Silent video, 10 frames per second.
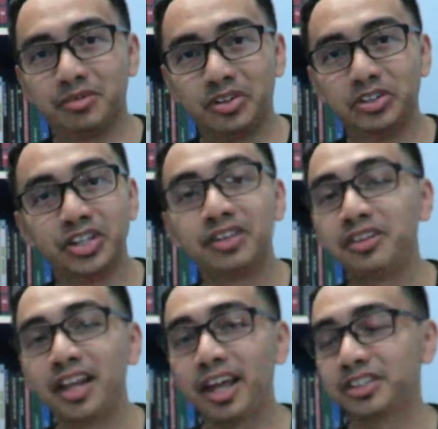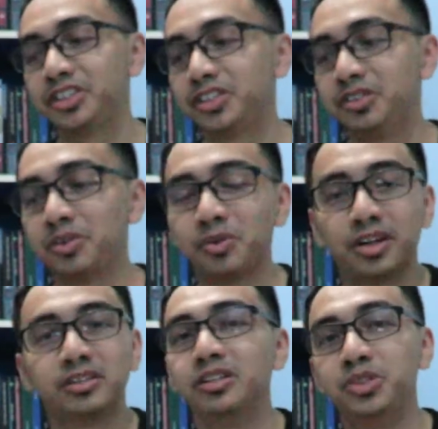in general election, or
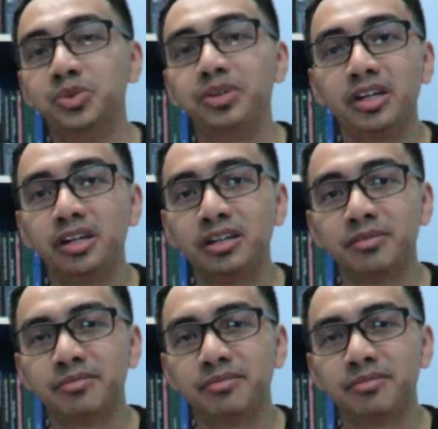as a jury,